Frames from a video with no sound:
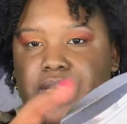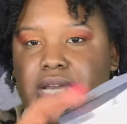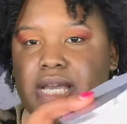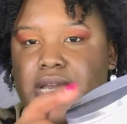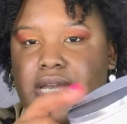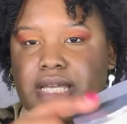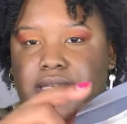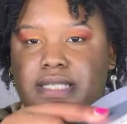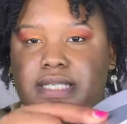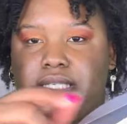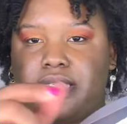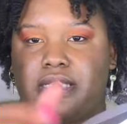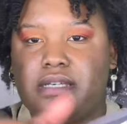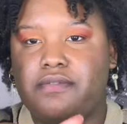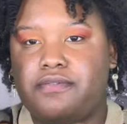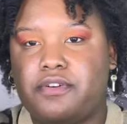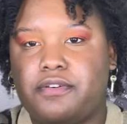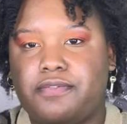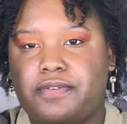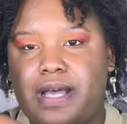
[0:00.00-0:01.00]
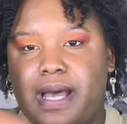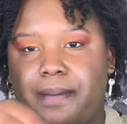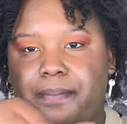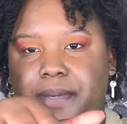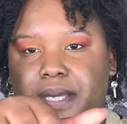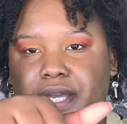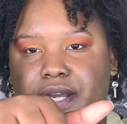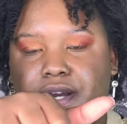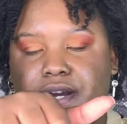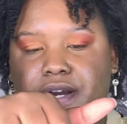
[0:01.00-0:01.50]
It's a silver flap
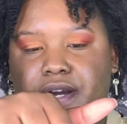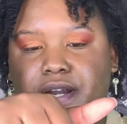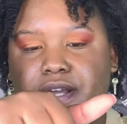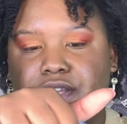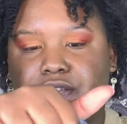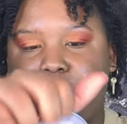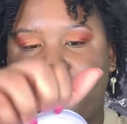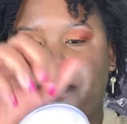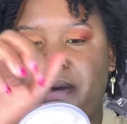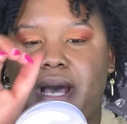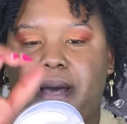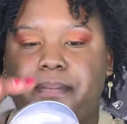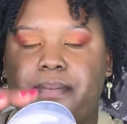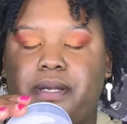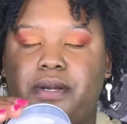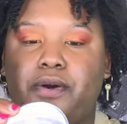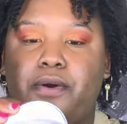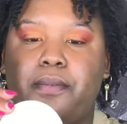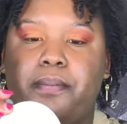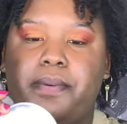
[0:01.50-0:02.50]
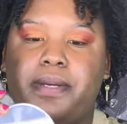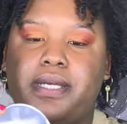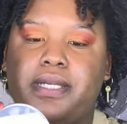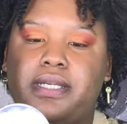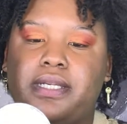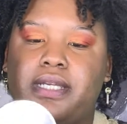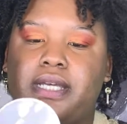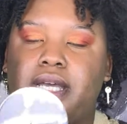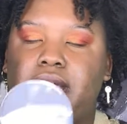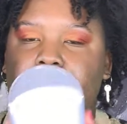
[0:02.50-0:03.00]
here. You pop it open,
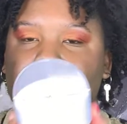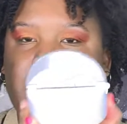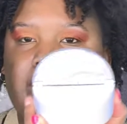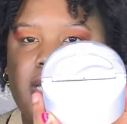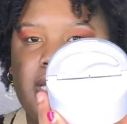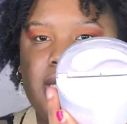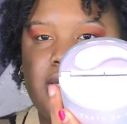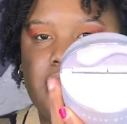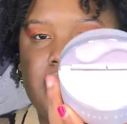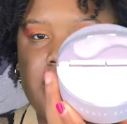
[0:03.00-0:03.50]
and it